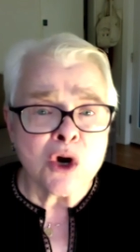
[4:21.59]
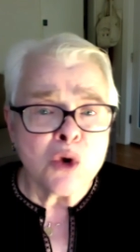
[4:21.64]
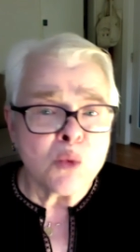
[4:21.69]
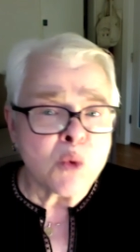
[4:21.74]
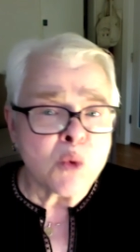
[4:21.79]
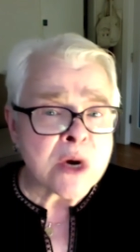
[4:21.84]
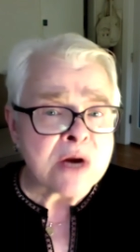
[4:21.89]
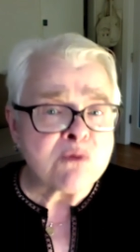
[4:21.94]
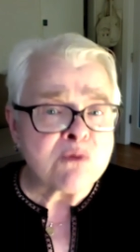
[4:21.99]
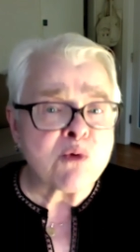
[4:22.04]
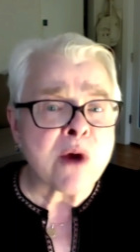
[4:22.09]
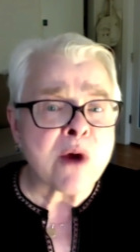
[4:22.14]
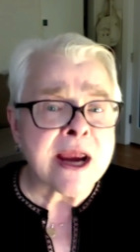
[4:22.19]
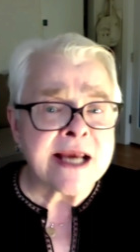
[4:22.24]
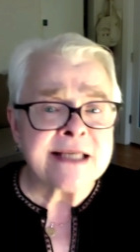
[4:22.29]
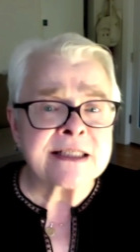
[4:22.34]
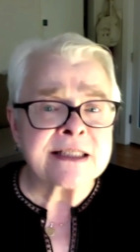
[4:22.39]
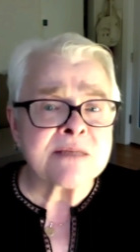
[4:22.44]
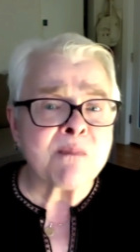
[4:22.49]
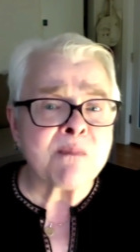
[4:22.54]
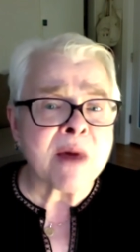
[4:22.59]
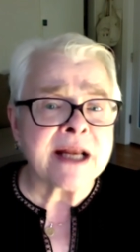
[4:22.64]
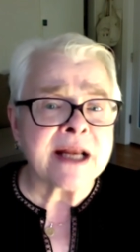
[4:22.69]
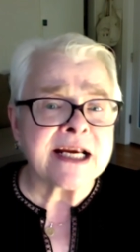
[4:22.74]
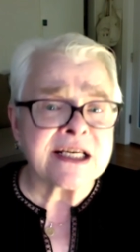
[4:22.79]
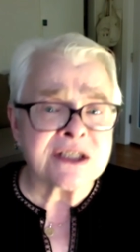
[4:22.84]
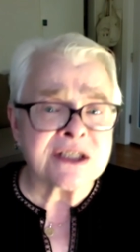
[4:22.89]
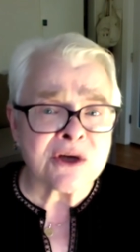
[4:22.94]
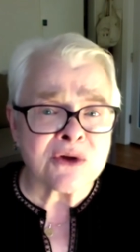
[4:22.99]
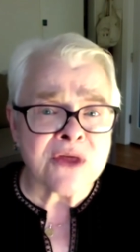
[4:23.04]
We raised money
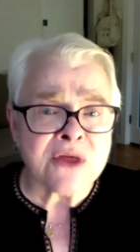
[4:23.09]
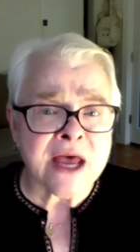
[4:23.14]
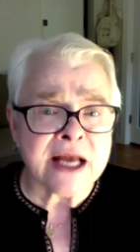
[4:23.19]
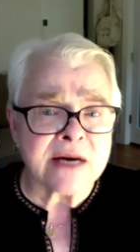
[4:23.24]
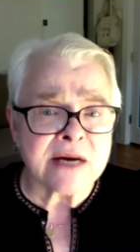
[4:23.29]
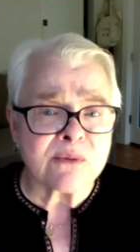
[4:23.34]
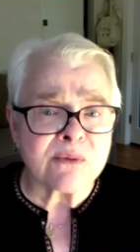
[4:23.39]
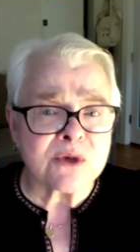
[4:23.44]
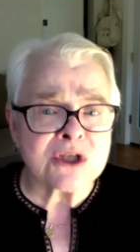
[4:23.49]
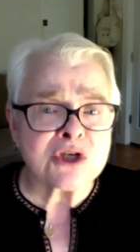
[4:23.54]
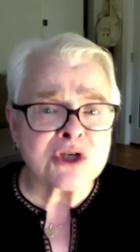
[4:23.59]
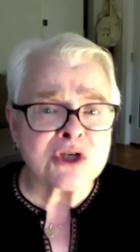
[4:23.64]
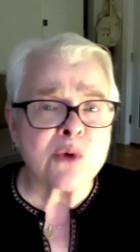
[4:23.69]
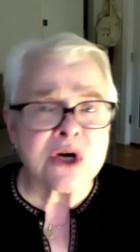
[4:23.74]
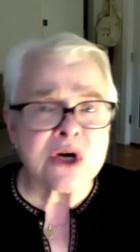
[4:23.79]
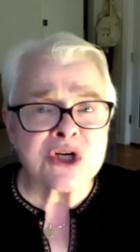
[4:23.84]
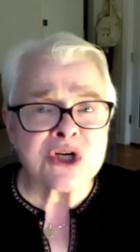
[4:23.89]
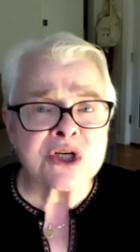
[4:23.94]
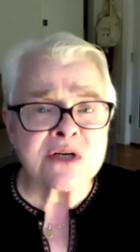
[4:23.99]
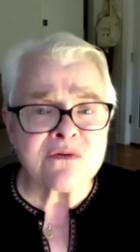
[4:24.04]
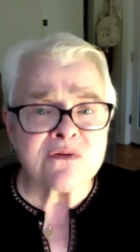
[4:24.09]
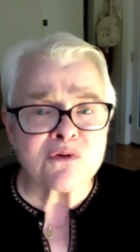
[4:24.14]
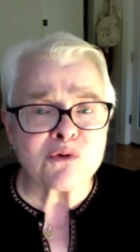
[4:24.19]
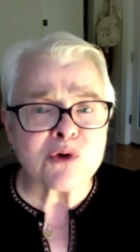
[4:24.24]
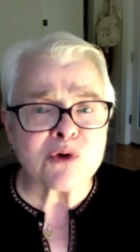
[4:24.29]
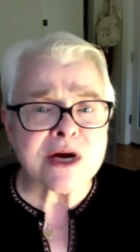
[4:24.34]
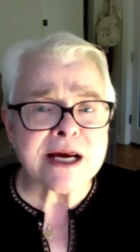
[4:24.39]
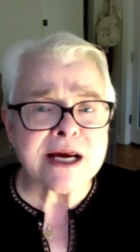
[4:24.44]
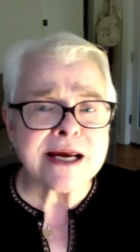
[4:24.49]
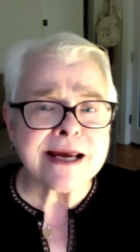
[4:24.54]
so that it was tuition
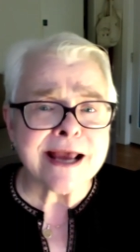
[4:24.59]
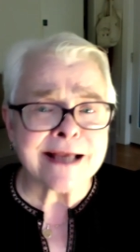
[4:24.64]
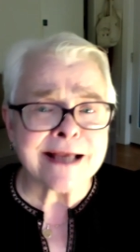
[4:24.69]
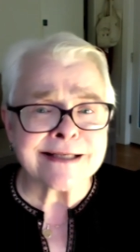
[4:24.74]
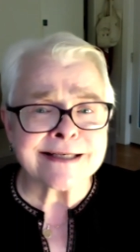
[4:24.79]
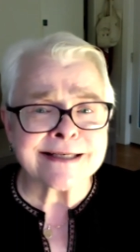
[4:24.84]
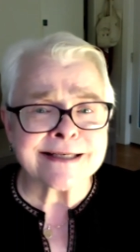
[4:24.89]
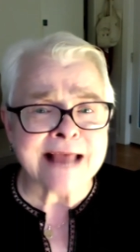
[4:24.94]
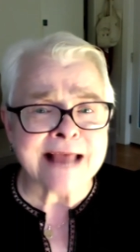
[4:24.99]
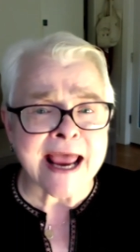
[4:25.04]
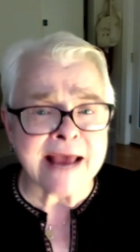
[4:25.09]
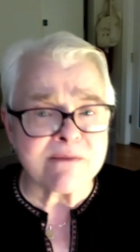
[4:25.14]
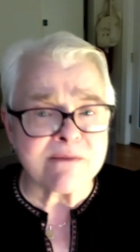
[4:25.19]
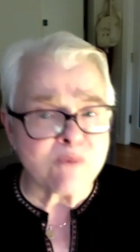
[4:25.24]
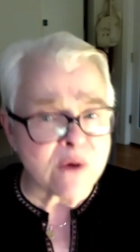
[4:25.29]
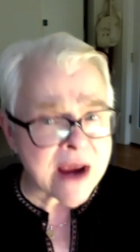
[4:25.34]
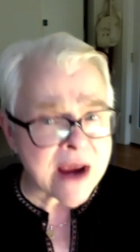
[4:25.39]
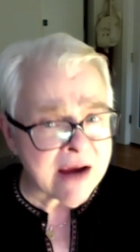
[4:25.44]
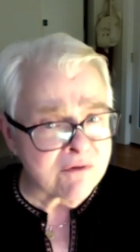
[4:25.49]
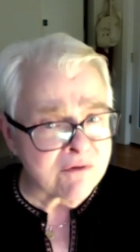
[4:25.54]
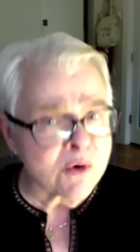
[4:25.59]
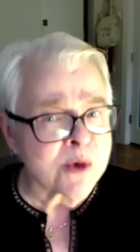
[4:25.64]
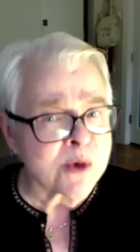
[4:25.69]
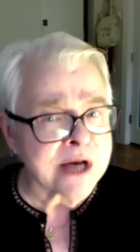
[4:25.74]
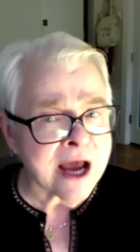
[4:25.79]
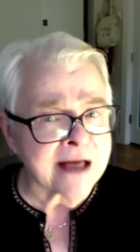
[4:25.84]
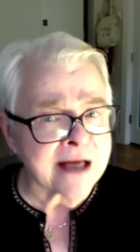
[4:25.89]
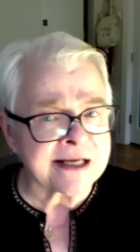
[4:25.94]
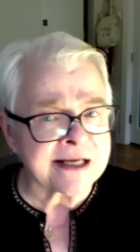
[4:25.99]
free and, and everyone got a